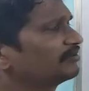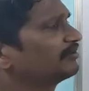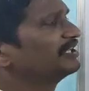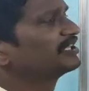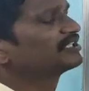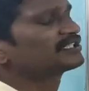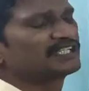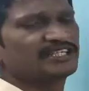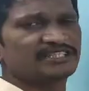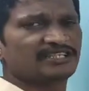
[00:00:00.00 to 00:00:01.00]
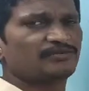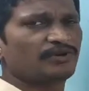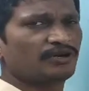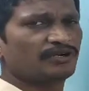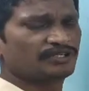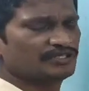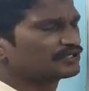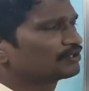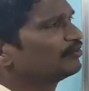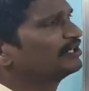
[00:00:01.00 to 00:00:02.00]
The phytal side chain part
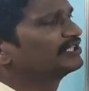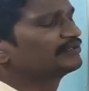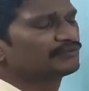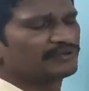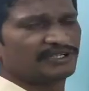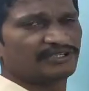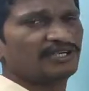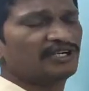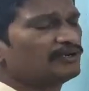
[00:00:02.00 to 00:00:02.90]
is quite different